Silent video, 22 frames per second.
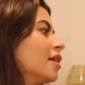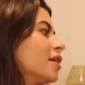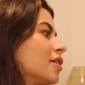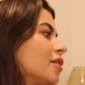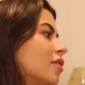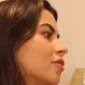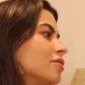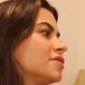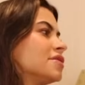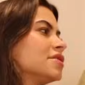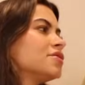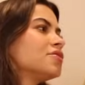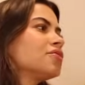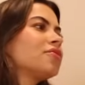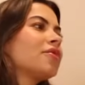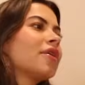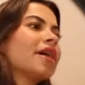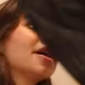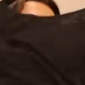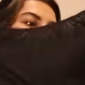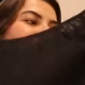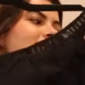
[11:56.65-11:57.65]
closest
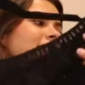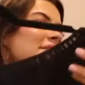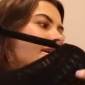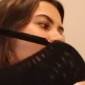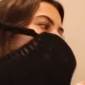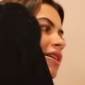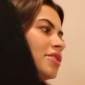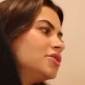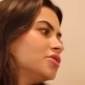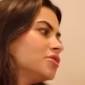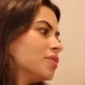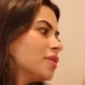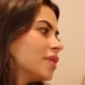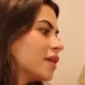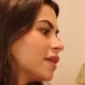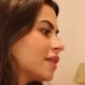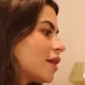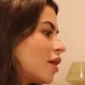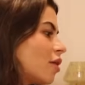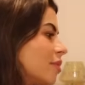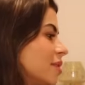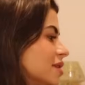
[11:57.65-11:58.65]
friends, like I do
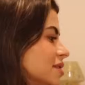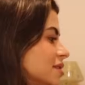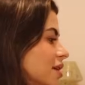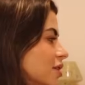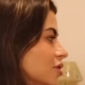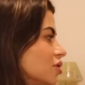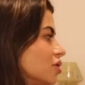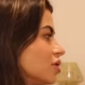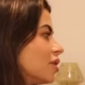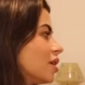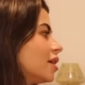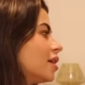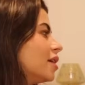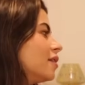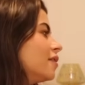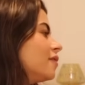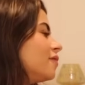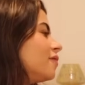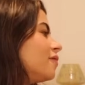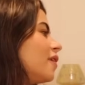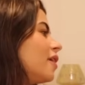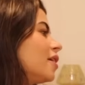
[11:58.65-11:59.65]
think that'd be such a
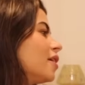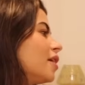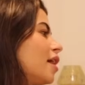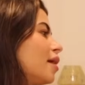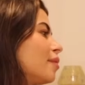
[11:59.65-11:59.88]
great fun